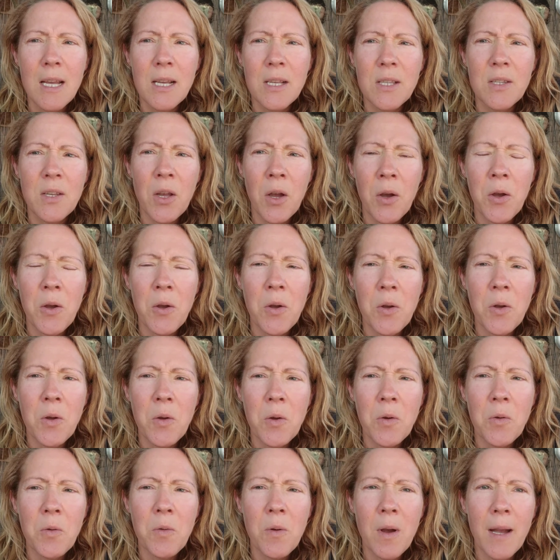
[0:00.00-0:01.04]

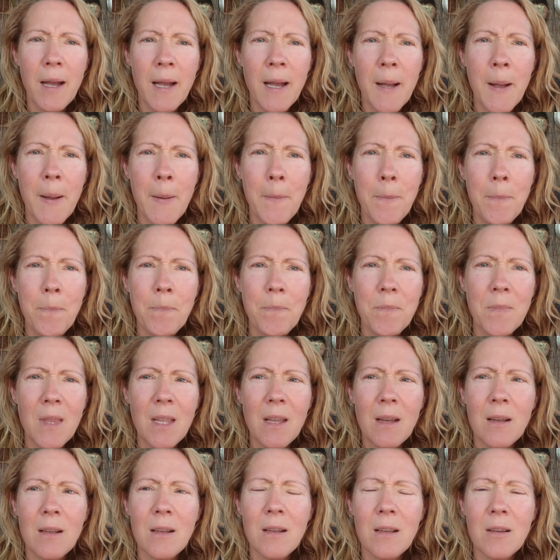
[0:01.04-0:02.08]
So um,
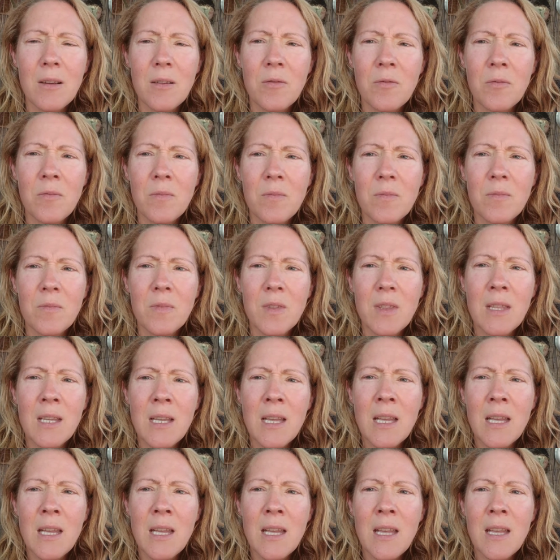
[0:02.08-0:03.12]

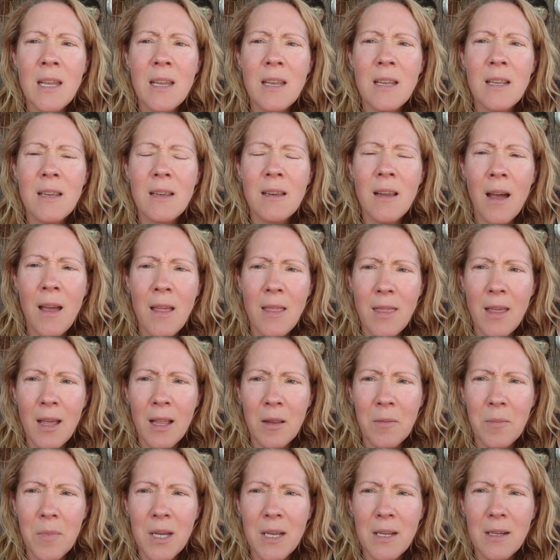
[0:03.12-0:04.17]
the ninth
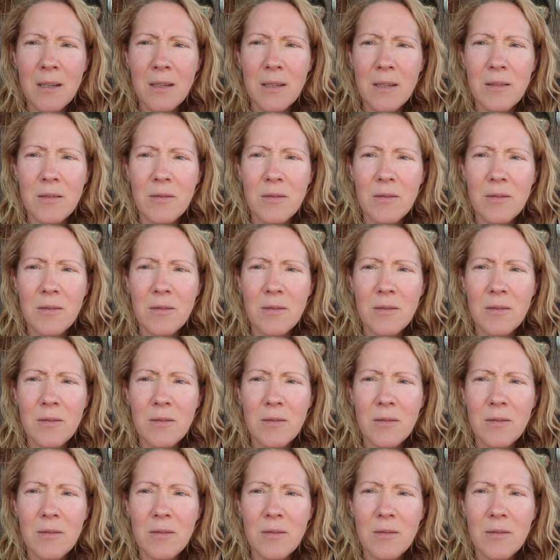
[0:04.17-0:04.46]
element,